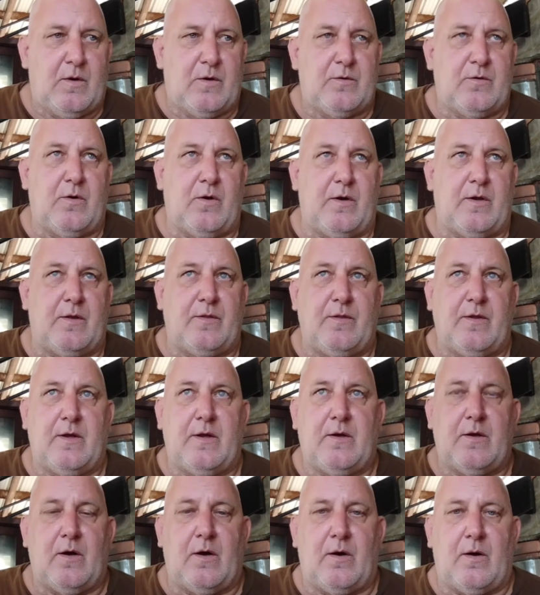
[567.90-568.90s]
in
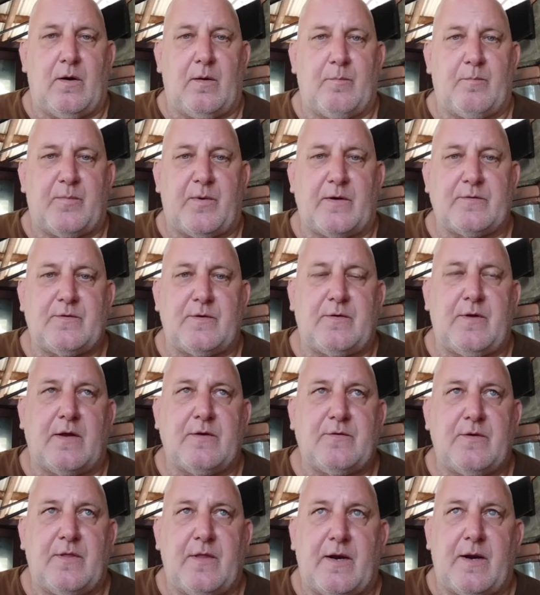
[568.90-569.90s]
the
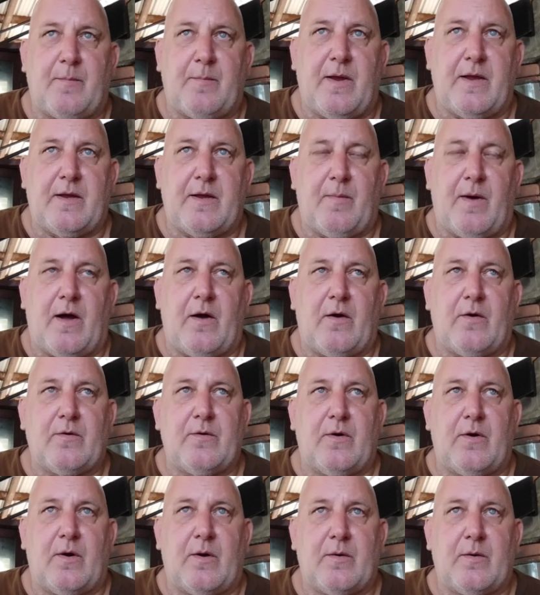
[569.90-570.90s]
presentation that I make about
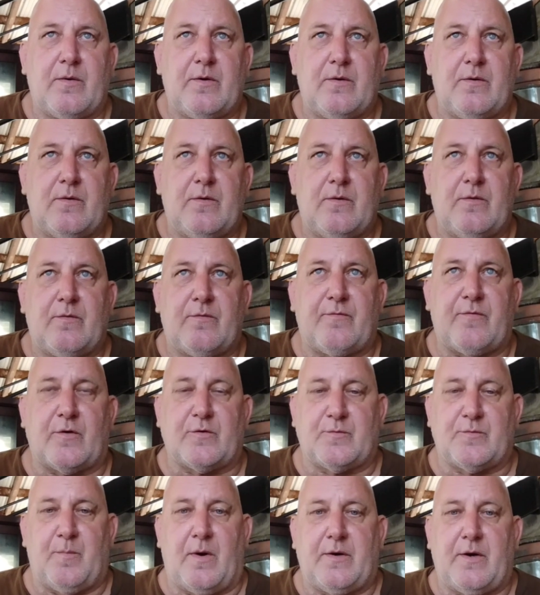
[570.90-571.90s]

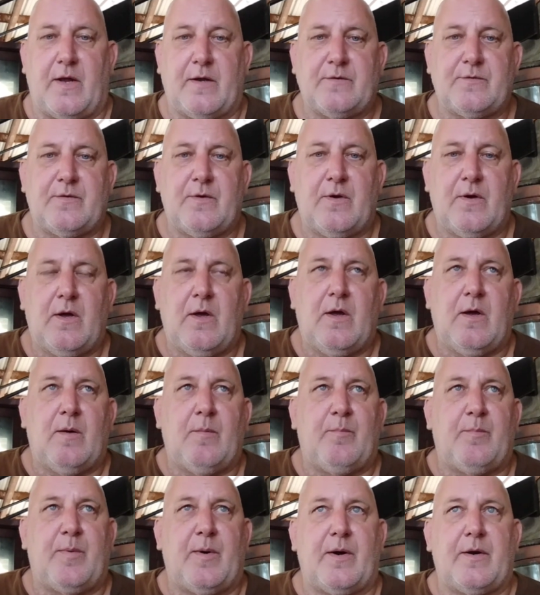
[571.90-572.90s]
First Mondays.
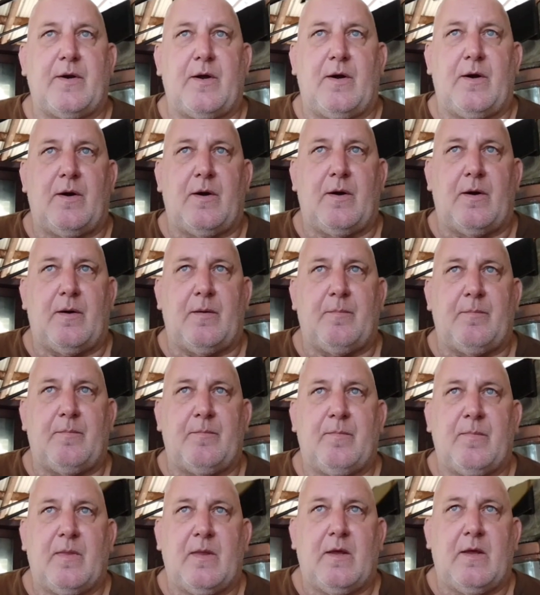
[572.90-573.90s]
But
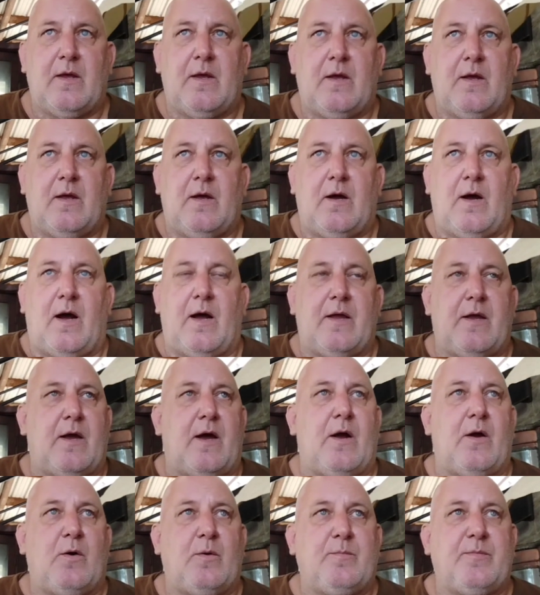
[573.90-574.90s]

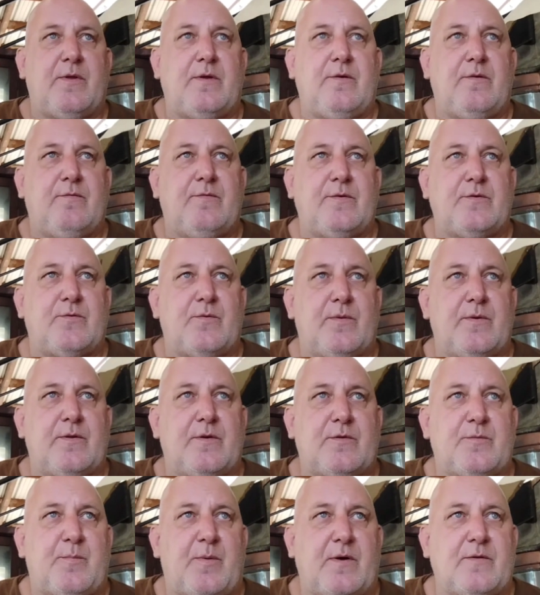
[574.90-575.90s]
I hope that you've enjoyed
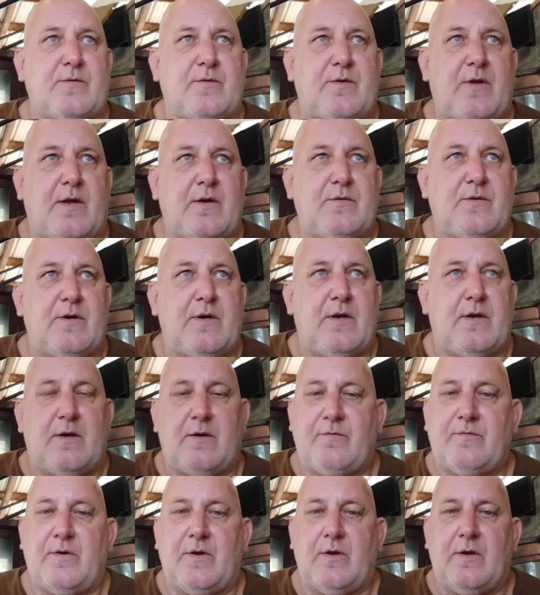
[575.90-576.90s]
this presentation, and
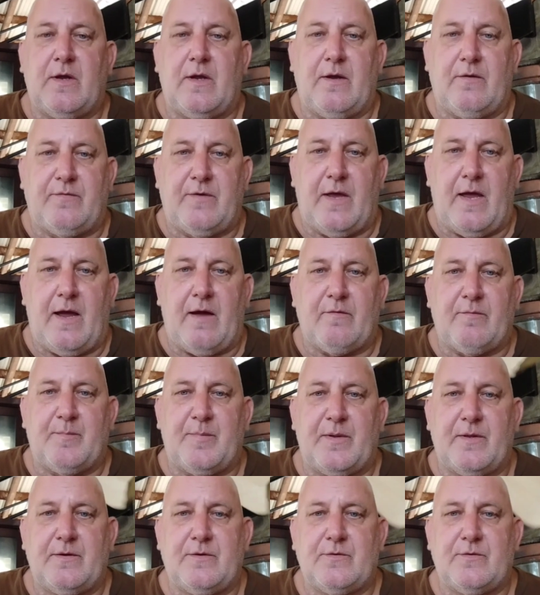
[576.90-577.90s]
if you have,
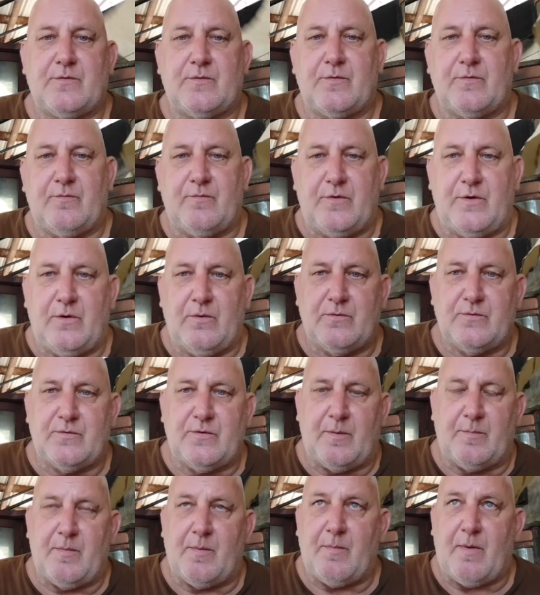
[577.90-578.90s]
please view
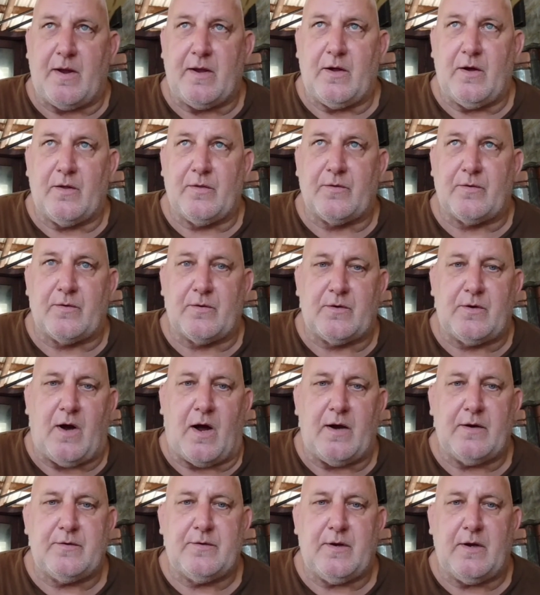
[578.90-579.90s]
some of my other
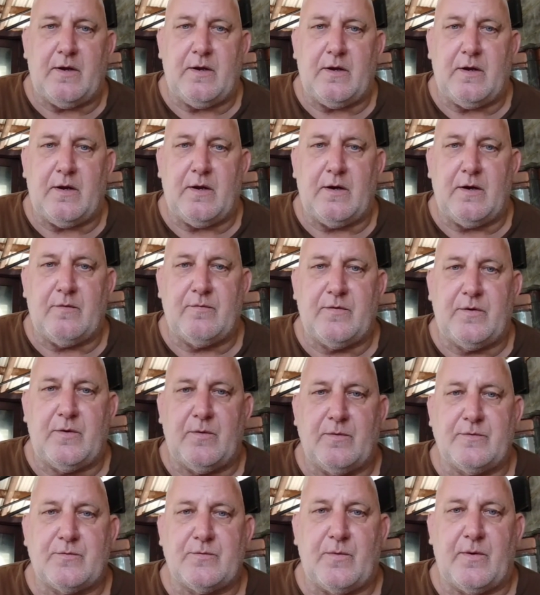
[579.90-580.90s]
content, and if you
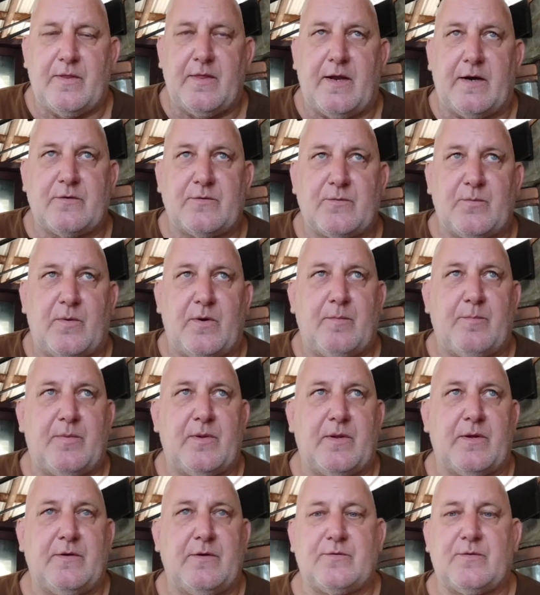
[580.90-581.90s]
enjoy that as well,
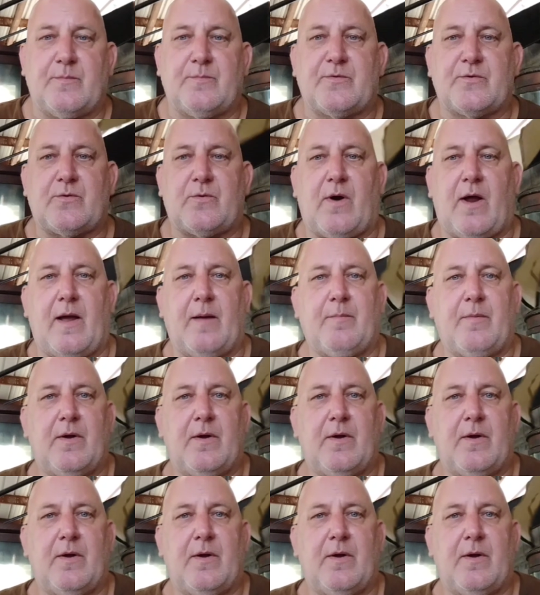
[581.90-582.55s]
please subscribe.